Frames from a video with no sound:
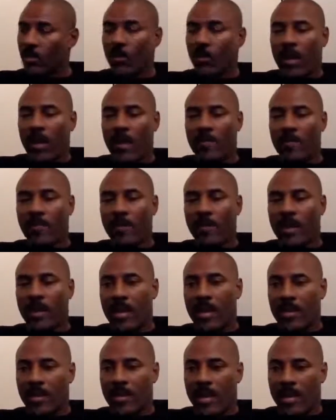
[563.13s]
you want to have some
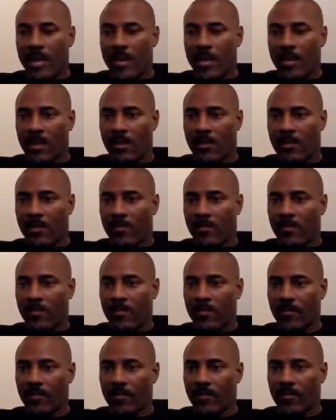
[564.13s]
bananas handy.
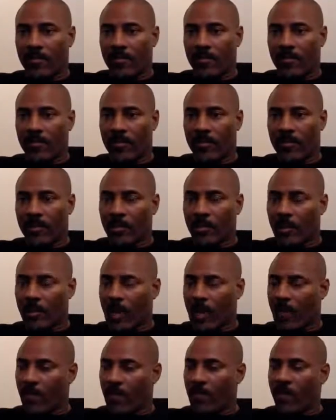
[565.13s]

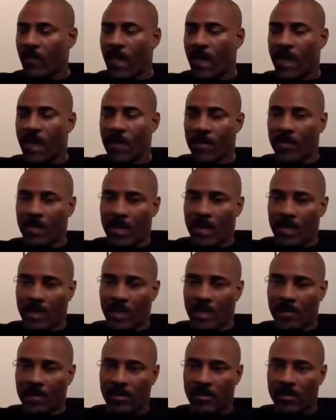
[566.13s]
You want to have a few apples
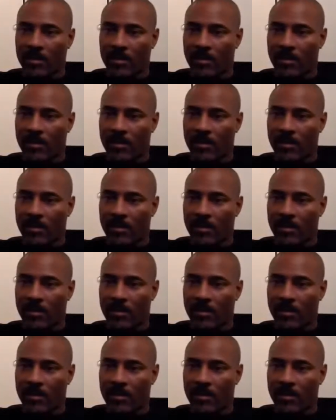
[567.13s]
handy.